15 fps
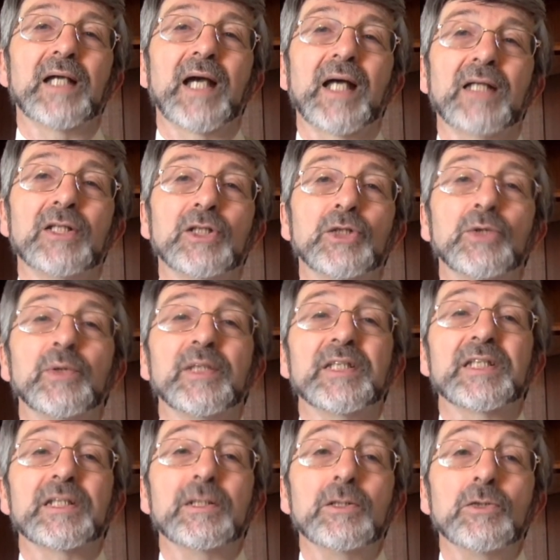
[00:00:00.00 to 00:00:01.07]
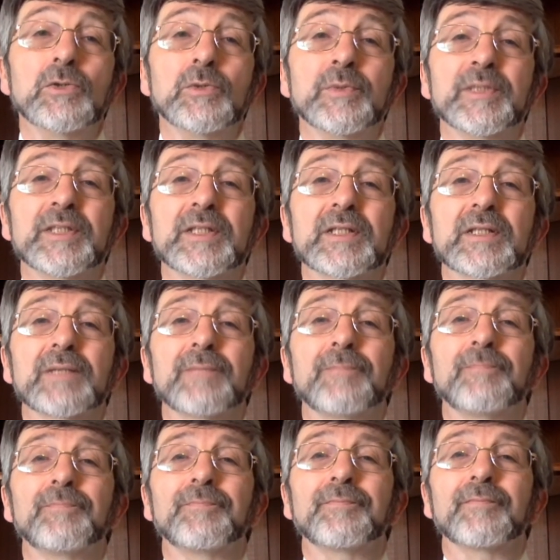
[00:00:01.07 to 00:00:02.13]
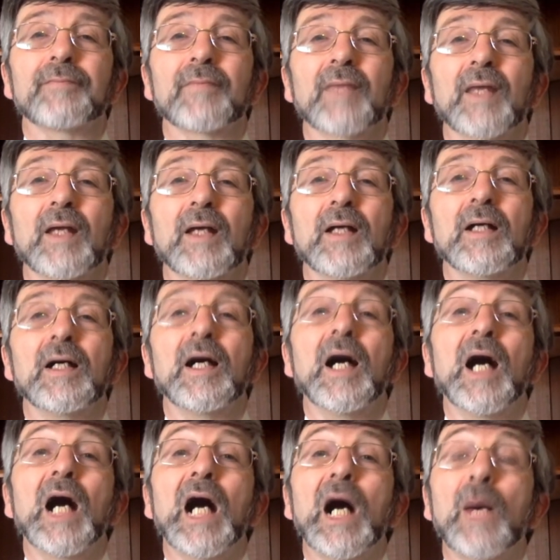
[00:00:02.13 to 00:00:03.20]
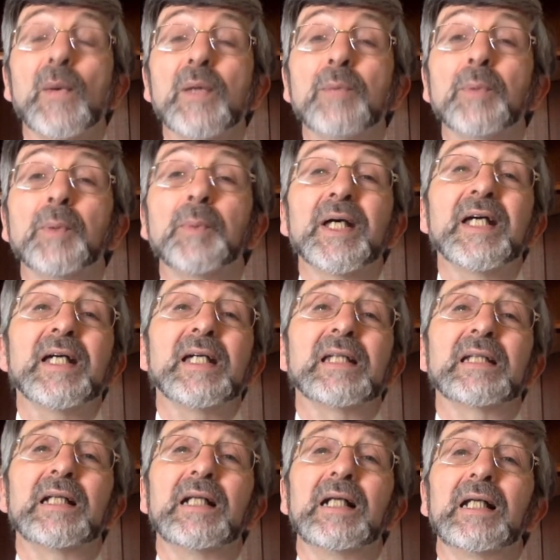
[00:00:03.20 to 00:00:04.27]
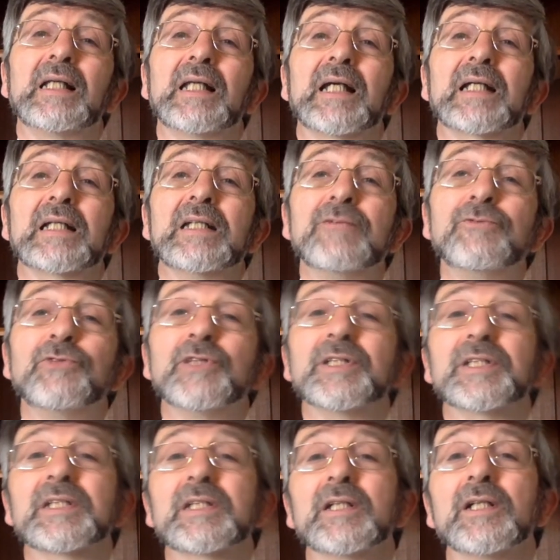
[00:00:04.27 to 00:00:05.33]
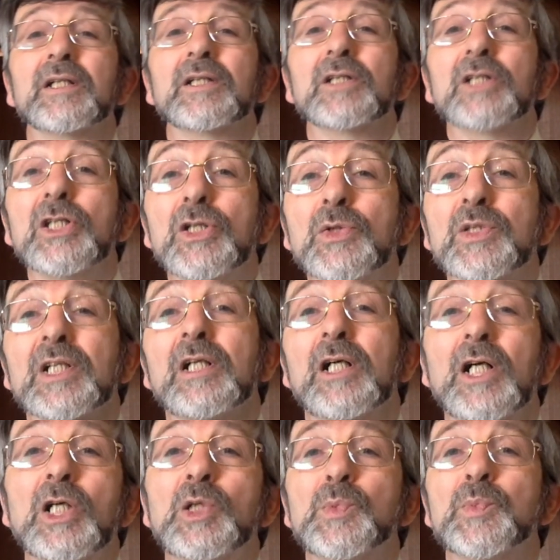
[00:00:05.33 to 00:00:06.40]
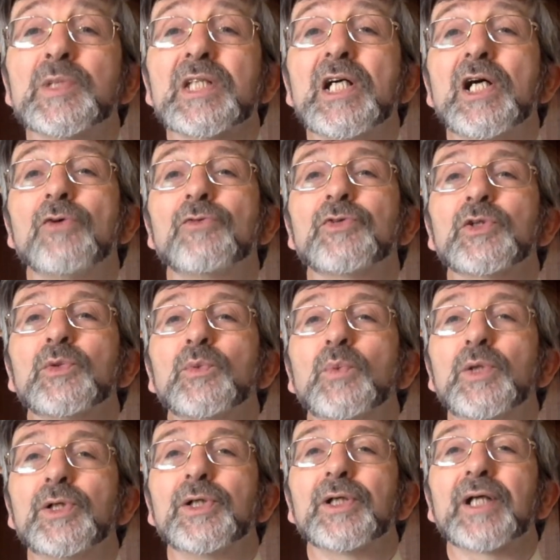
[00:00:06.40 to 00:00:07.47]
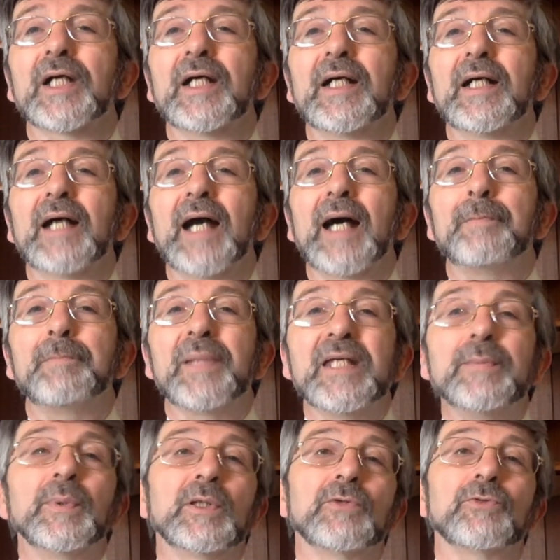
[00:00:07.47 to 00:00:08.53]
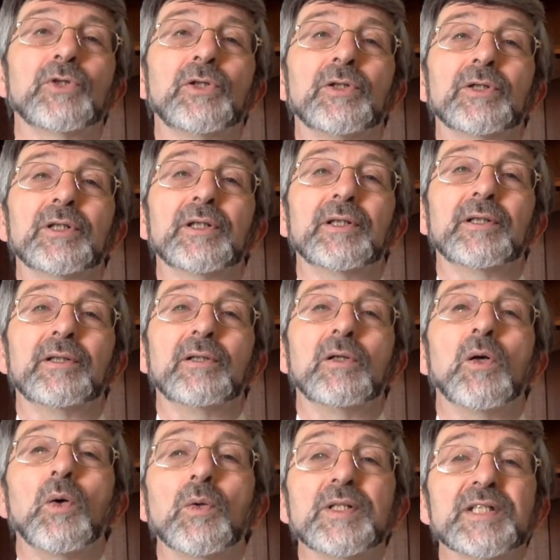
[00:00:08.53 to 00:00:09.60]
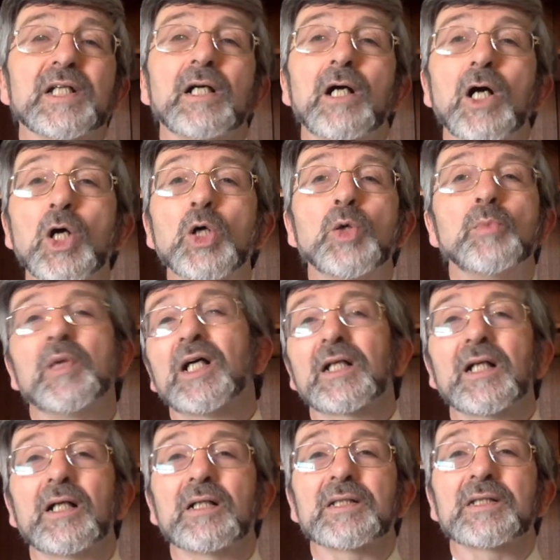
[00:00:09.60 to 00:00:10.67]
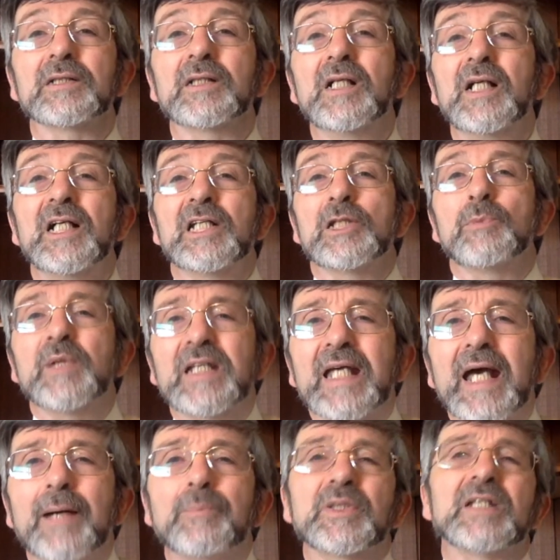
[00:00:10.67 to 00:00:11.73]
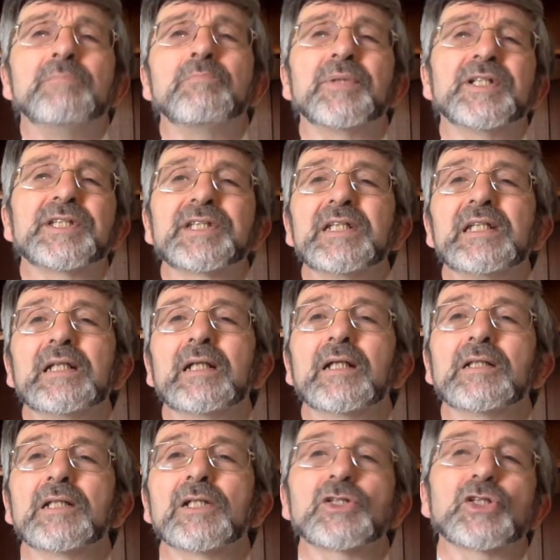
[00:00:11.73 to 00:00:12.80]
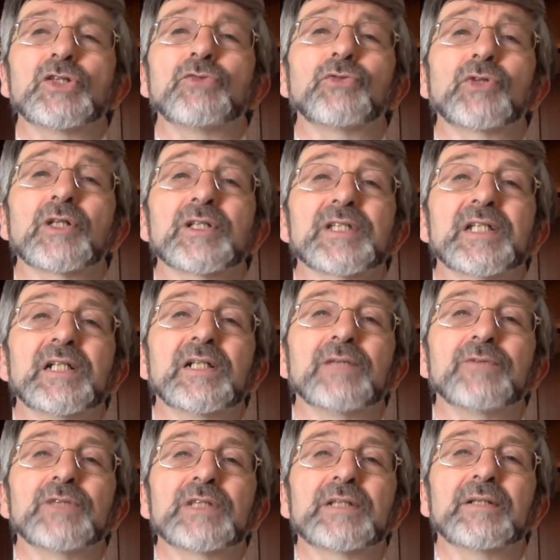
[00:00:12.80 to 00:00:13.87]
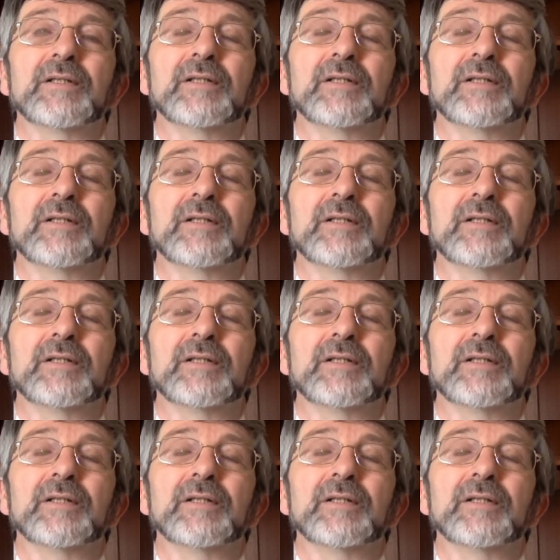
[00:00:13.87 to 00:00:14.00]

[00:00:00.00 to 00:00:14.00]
and to its allurements? Are we prepared, like Nymphas, to use our homes for the work and people of God? Or is our home a castle to be kept in pristine condition for ourselves?